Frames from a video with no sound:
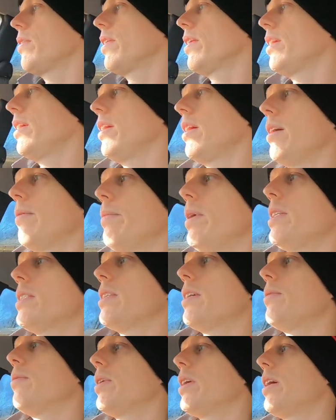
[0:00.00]
or the
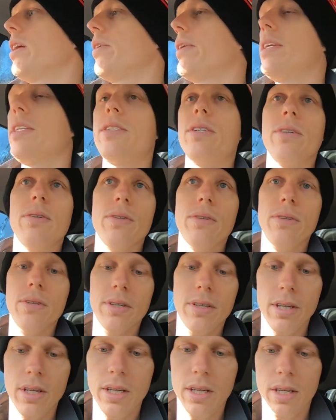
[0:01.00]
mustard, we're going to
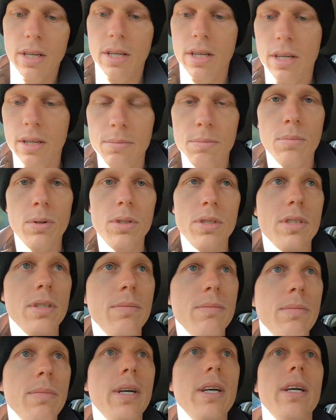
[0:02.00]
put
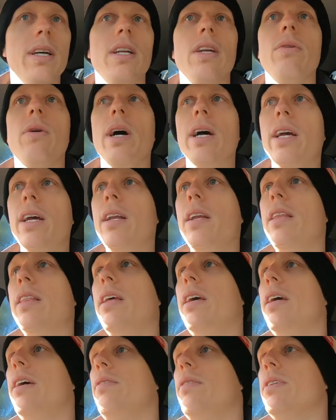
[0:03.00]
some UAN in
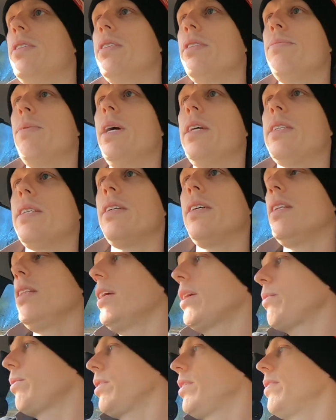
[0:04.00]
there, which is basically
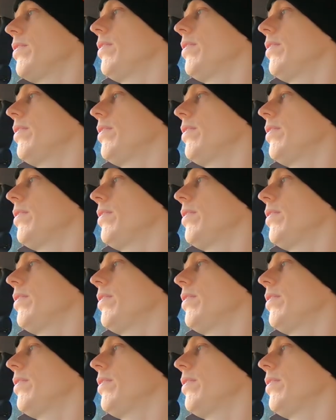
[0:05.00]
liquid